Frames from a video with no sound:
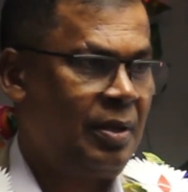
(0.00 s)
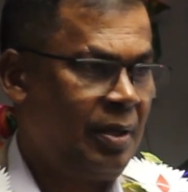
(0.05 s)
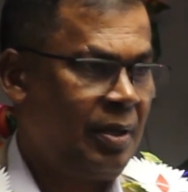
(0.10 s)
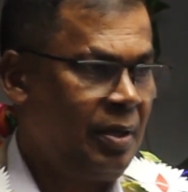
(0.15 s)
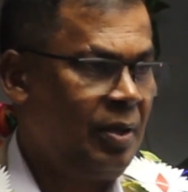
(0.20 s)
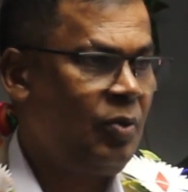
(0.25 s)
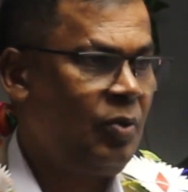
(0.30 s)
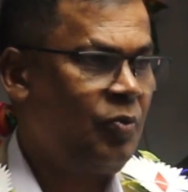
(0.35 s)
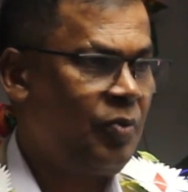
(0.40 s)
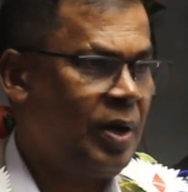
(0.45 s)

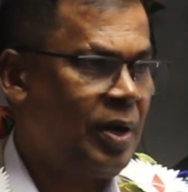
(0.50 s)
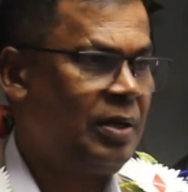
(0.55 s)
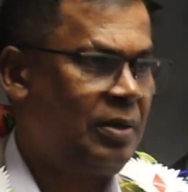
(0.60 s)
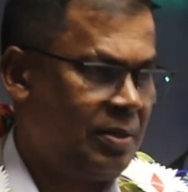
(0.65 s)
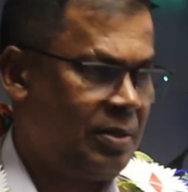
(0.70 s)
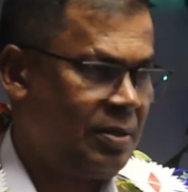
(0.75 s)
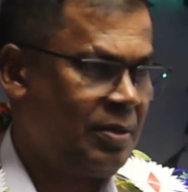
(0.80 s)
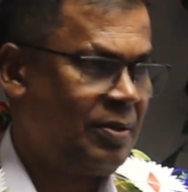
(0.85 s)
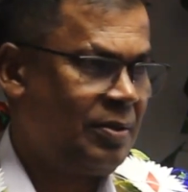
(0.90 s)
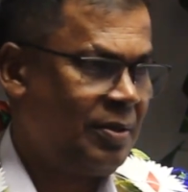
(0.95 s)
in
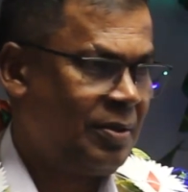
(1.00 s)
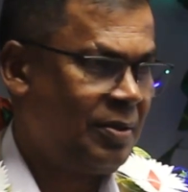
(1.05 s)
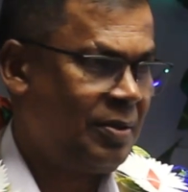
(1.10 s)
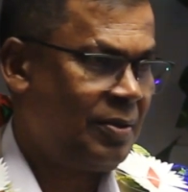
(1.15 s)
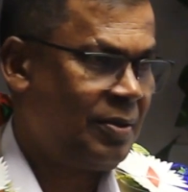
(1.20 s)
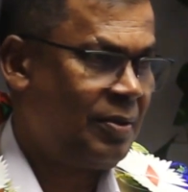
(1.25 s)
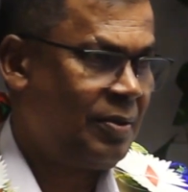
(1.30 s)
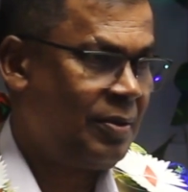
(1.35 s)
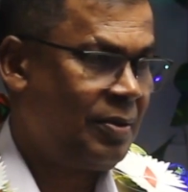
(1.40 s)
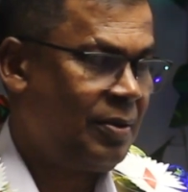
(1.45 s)
what
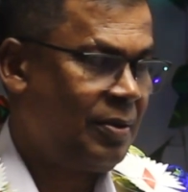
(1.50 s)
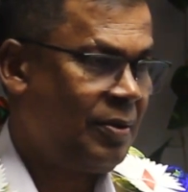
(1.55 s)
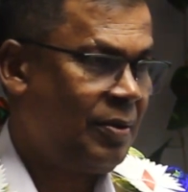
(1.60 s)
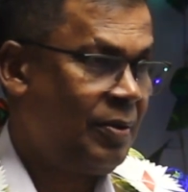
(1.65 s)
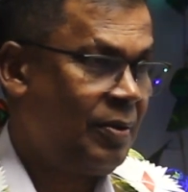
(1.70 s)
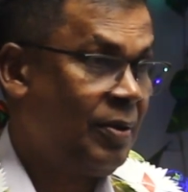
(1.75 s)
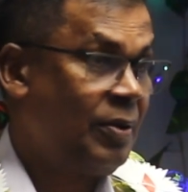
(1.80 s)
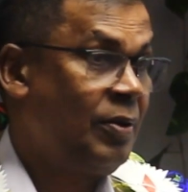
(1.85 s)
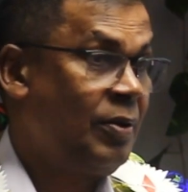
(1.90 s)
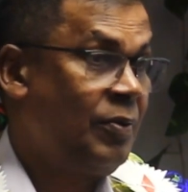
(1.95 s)

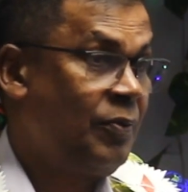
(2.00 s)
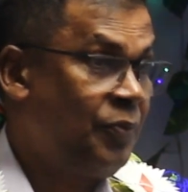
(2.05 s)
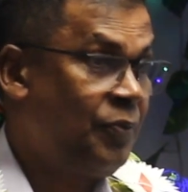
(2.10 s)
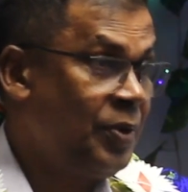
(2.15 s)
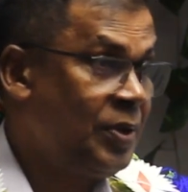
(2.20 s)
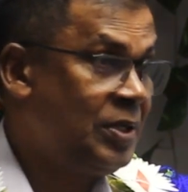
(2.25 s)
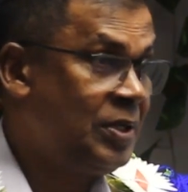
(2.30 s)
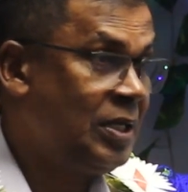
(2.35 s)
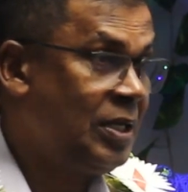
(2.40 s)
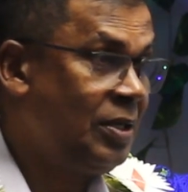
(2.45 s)

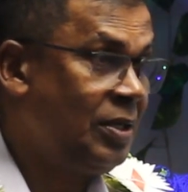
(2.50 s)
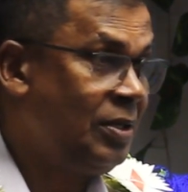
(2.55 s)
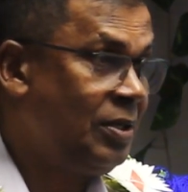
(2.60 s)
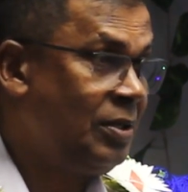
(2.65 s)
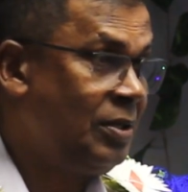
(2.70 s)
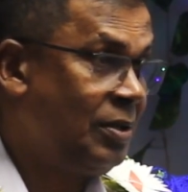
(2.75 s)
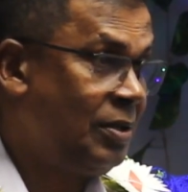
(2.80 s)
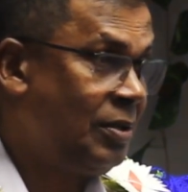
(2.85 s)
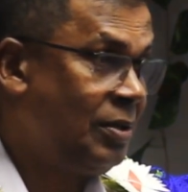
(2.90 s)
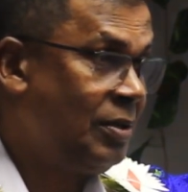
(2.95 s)

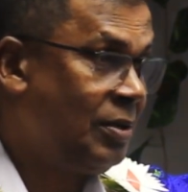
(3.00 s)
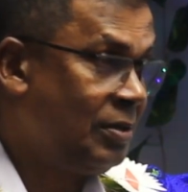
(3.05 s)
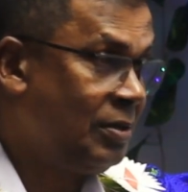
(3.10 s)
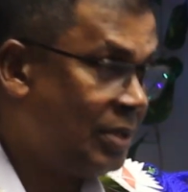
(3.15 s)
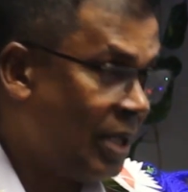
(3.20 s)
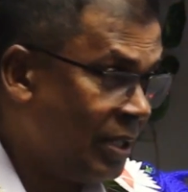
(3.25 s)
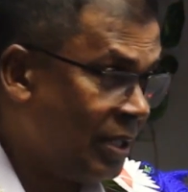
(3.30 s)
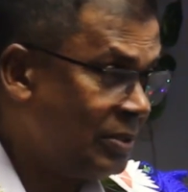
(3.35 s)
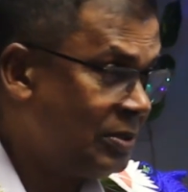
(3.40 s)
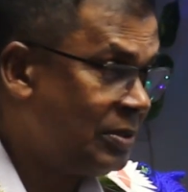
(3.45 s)
Fiji
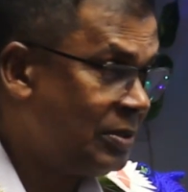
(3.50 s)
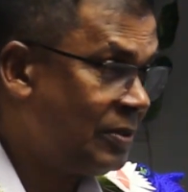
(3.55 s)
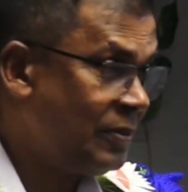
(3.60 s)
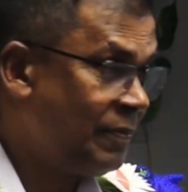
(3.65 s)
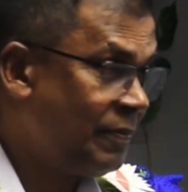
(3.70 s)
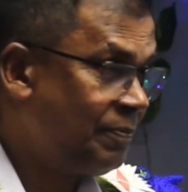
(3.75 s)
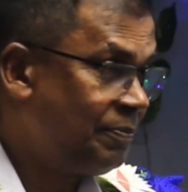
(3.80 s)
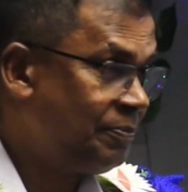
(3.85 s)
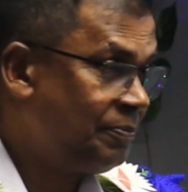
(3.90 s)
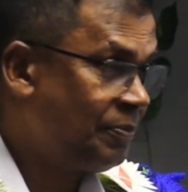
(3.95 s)
does,
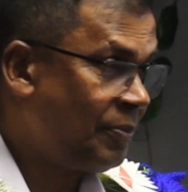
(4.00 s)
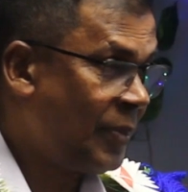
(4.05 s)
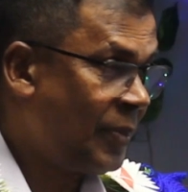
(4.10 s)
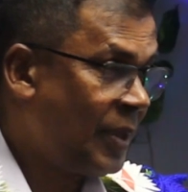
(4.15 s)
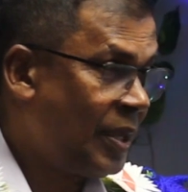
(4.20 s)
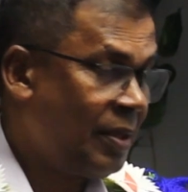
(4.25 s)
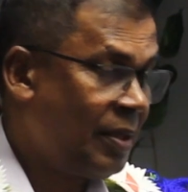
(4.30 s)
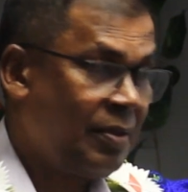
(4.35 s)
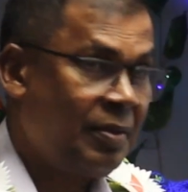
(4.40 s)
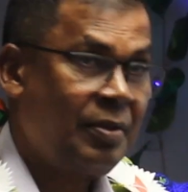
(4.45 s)

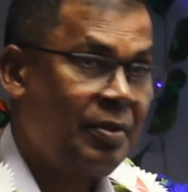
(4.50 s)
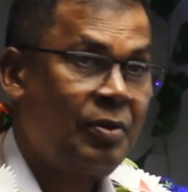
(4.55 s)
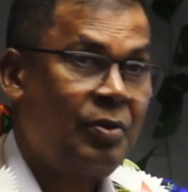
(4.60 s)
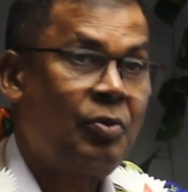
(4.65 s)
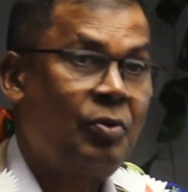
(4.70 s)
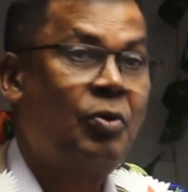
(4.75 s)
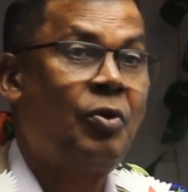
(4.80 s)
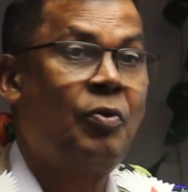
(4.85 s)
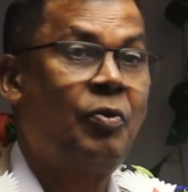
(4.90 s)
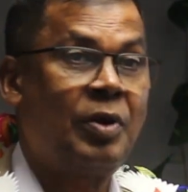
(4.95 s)

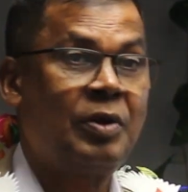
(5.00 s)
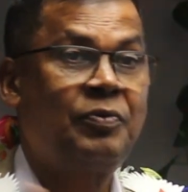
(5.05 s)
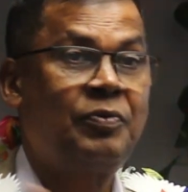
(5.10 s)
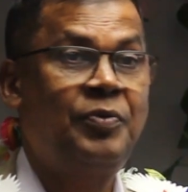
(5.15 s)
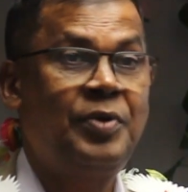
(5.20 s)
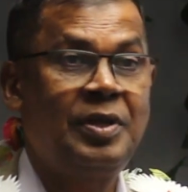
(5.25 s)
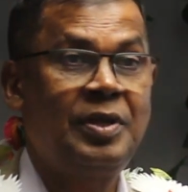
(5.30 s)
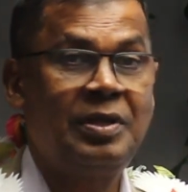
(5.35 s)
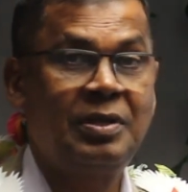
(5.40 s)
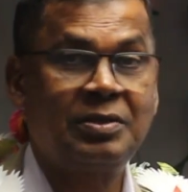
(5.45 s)
or what
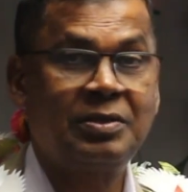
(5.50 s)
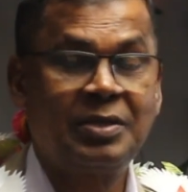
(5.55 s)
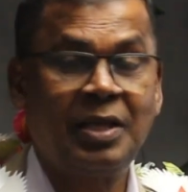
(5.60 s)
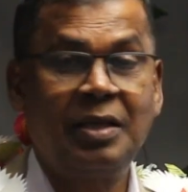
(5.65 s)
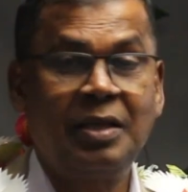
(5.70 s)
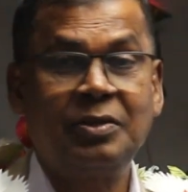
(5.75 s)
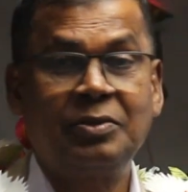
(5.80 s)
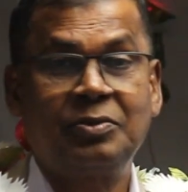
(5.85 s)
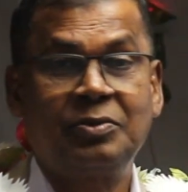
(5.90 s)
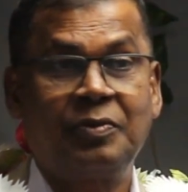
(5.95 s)
Fiji
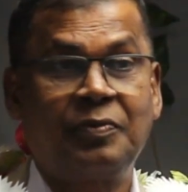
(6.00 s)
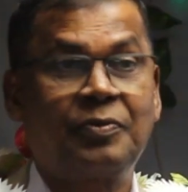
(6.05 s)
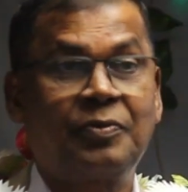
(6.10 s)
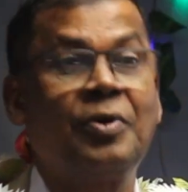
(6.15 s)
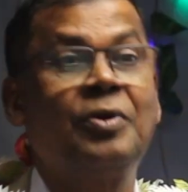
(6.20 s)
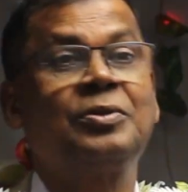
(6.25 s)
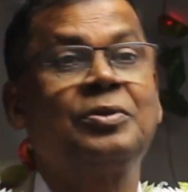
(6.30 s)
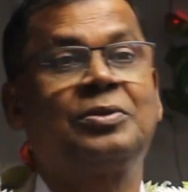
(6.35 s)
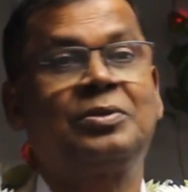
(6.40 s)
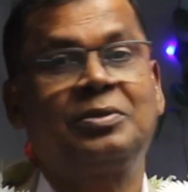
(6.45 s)
says. Of
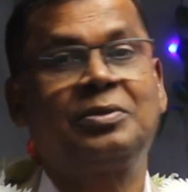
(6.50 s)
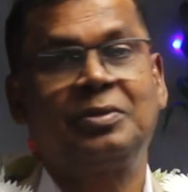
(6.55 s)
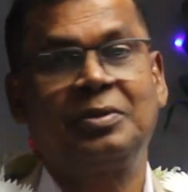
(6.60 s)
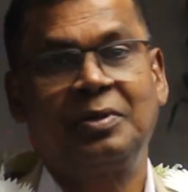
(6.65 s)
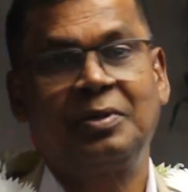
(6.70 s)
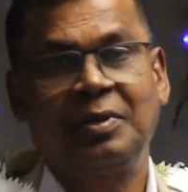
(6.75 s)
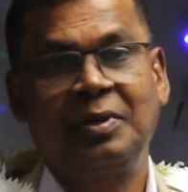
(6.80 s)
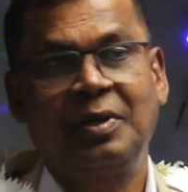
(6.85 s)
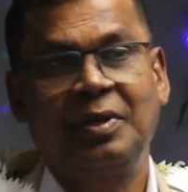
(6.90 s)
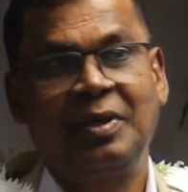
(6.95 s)
course,
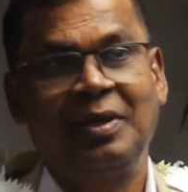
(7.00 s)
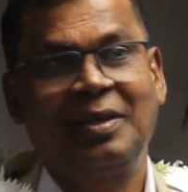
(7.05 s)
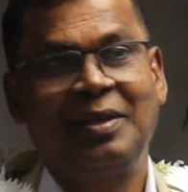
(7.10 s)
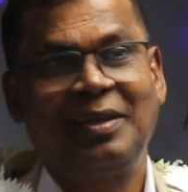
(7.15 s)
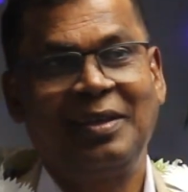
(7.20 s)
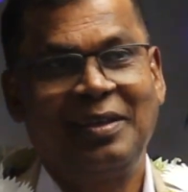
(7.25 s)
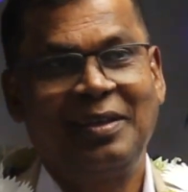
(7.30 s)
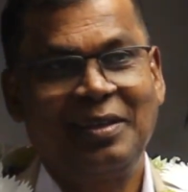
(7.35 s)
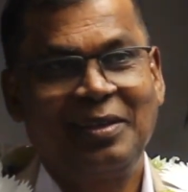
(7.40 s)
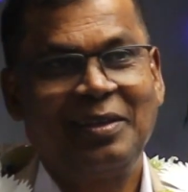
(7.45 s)

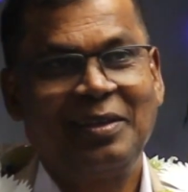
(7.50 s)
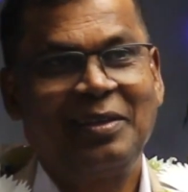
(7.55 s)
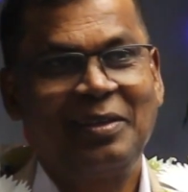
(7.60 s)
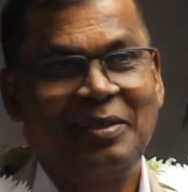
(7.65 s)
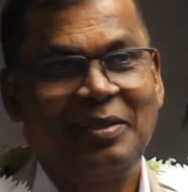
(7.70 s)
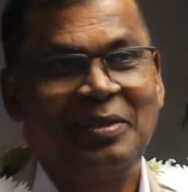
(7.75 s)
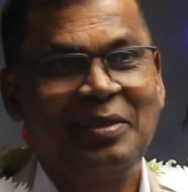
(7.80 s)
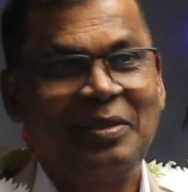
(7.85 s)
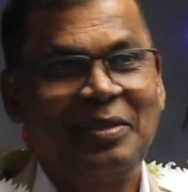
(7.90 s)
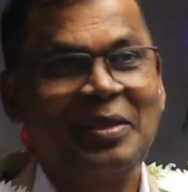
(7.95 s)

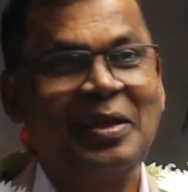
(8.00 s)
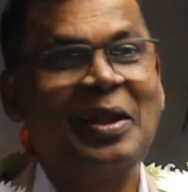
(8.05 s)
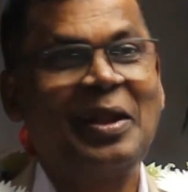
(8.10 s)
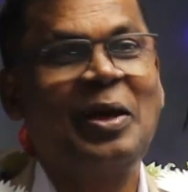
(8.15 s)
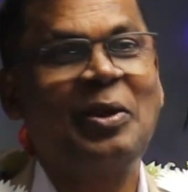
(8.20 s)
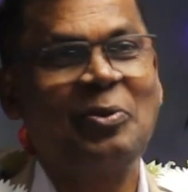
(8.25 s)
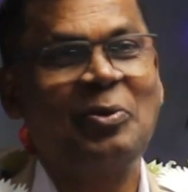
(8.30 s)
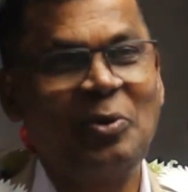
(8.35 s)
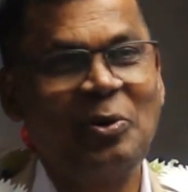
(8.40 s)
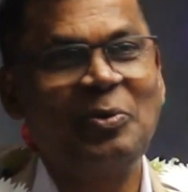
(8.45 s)
there
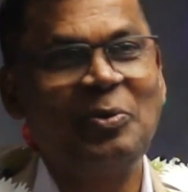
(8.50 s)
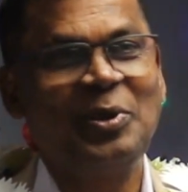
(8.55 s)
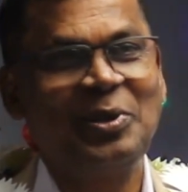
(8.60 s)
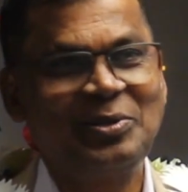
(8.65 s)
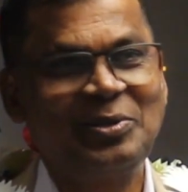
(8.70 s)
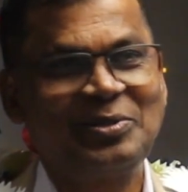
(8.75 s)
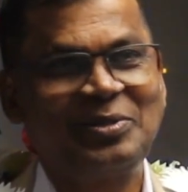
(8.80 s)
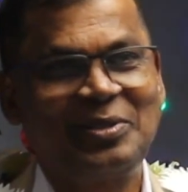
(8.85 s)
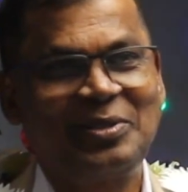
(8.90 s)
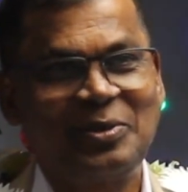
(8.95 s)
are
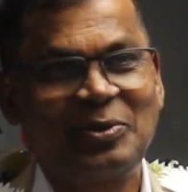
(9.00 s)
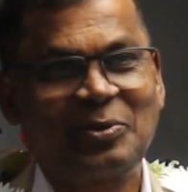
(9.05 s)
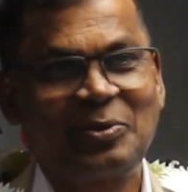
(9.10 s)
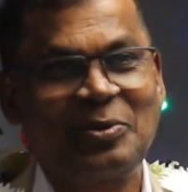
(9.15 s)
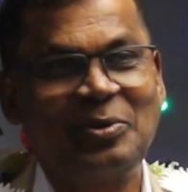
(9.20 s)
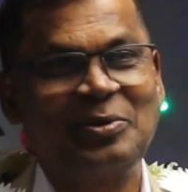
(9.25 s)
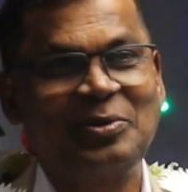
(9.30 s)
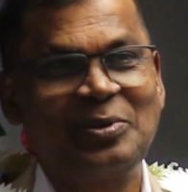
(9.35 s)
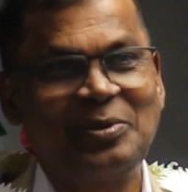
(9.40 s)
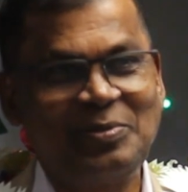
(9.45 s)
always
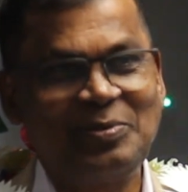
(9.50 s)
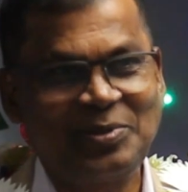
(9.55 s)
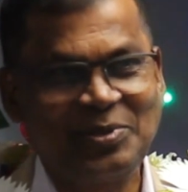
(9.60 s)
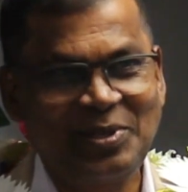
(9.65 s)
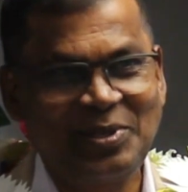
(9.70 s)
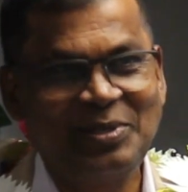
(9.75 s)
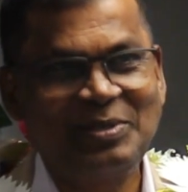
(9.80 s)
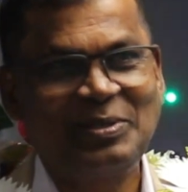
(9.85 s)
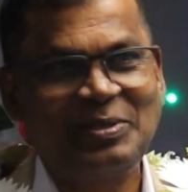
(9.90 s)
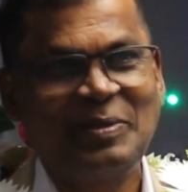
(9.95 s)

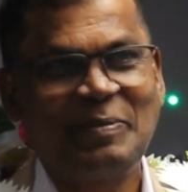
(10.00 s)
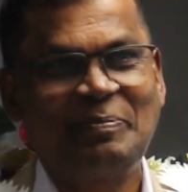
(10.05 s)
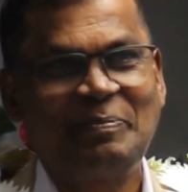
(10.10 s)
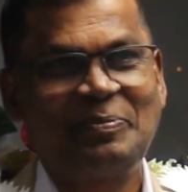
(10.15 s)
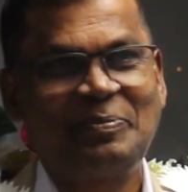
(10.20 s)
controversies.